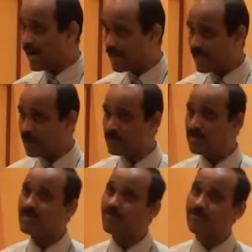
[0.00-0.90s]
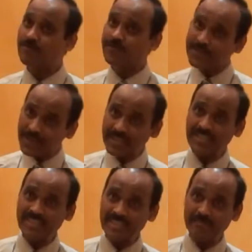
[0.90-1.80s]
around 30
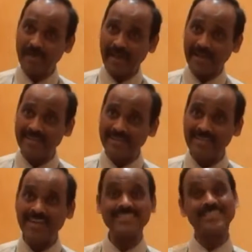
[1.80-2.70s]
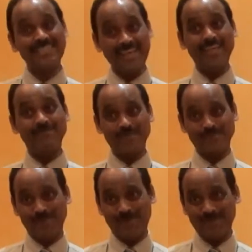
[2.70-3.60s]
years back, a child was
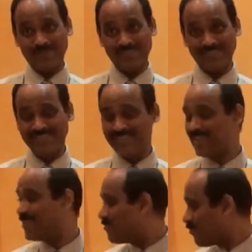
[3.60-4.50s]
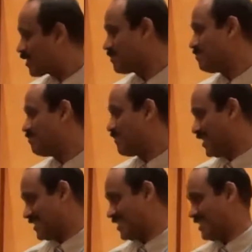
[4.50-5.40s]
born. What a
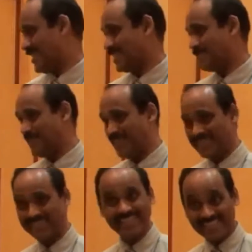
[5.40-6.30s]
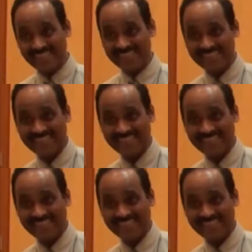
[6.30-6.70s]
blessed experience, isn't it?